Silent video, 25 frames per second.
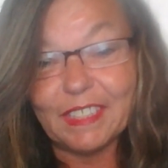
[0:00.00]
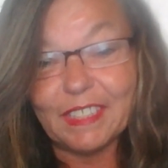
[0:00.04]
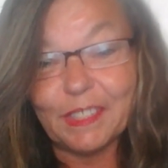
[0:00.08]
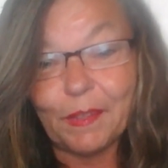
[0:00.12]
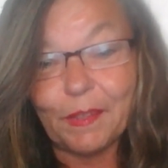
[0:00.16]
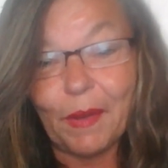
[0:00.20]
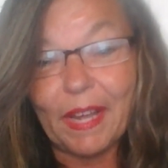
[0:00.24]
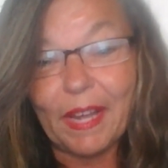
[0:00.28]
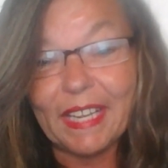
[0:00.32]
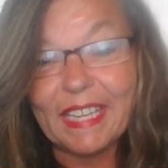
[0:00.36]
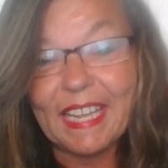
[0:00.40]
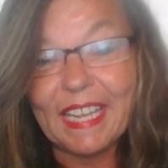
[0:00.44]

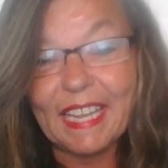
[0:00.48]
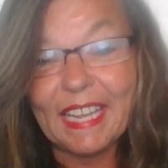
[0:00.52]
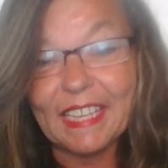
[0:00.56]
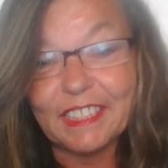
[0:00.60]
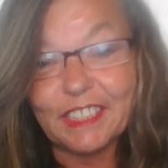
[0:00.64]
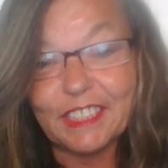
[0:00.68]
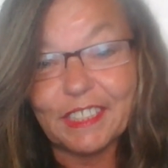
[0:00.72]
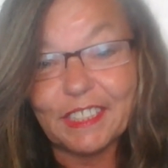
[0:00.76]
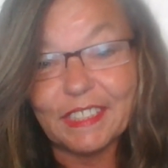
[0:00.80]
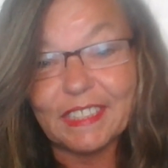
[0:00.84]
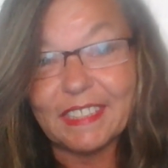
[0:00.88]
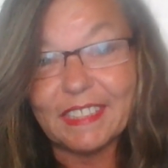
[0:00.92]
so I
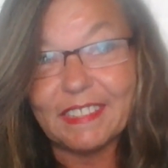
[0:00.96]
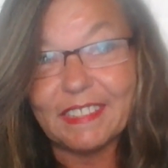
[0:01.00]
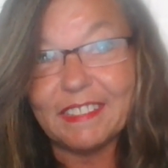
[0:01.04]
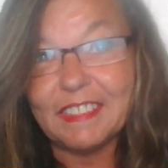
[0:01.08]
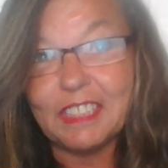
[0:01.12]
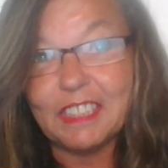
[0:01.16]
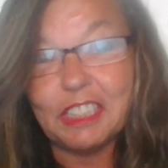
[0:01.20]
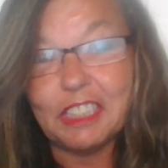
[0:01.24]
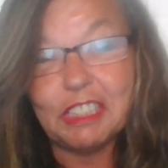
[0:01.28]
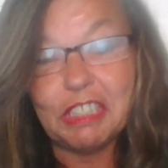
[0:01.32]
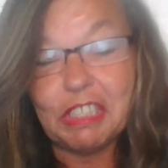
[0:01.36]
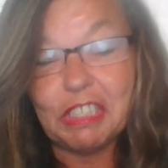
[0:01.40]
can't just
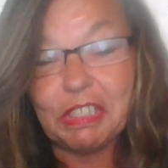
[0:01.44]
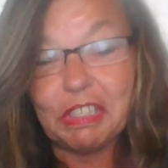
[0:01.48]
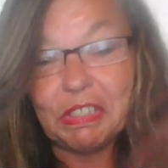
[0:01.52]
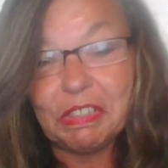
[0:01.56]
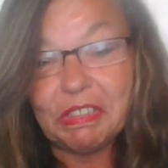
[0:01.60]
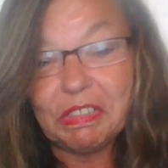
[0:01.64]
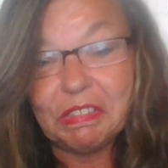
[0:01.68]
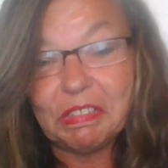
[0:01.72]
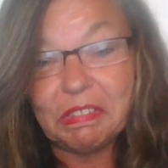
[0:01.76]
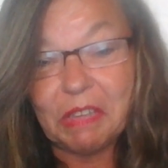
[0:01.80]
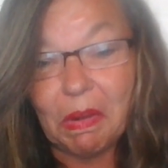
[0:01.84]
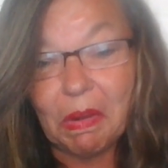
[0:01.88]

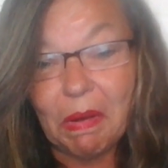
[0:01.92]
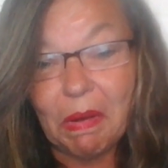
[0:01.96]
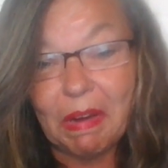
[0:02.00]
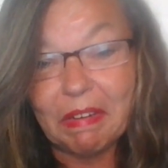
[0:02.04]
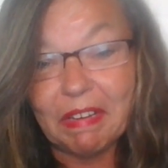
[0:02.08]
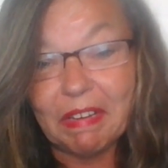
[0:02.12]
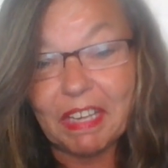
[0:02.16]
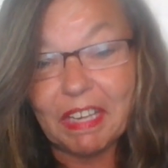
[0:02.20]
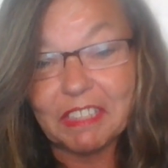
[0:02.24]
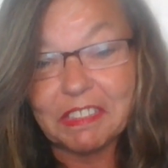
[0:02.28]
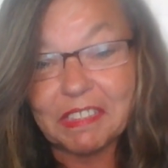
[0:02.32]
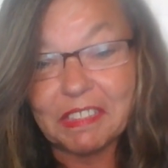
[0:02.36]
go out
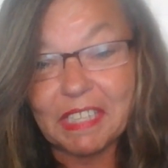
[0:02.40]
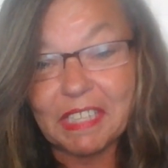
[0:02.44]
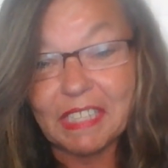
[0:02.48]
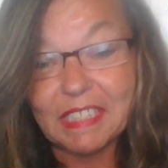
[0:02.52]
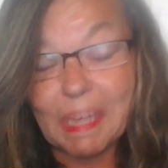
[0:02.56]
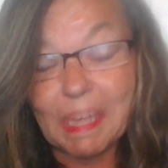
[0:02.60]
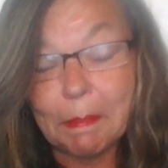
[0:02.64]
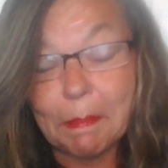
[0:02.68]
and exercise.